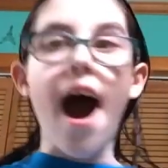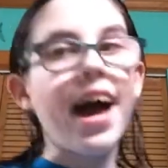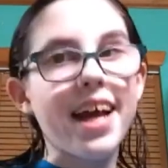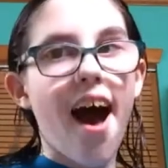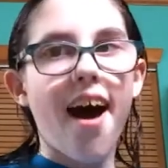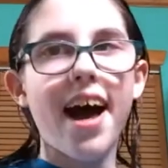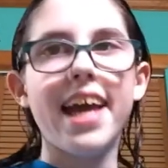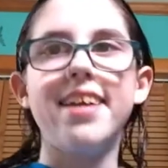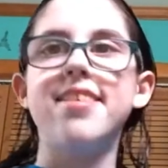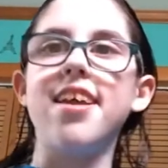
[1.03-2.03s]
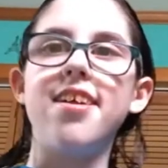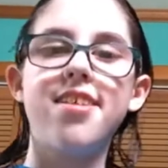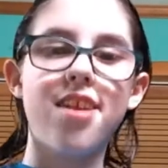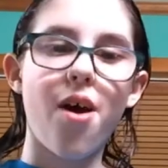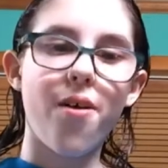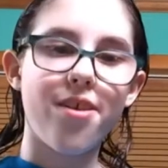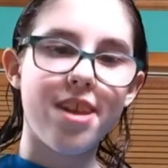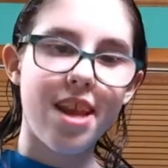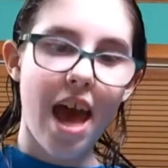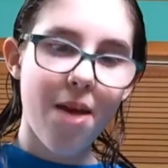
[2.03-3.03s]
Hi guys, so
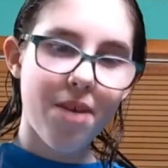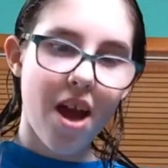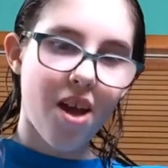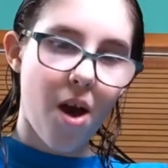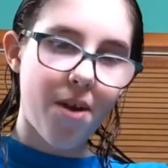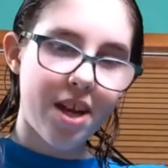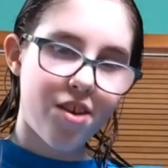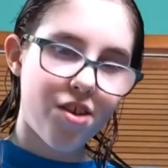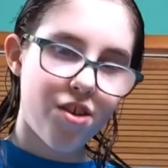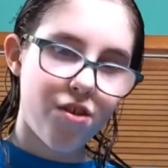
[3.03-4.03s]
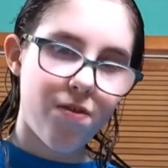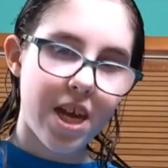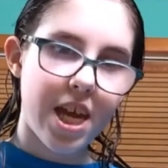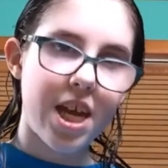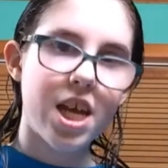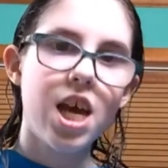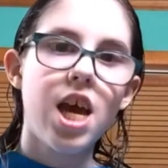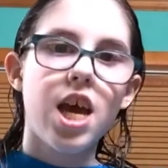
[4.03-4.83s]
today we are going to read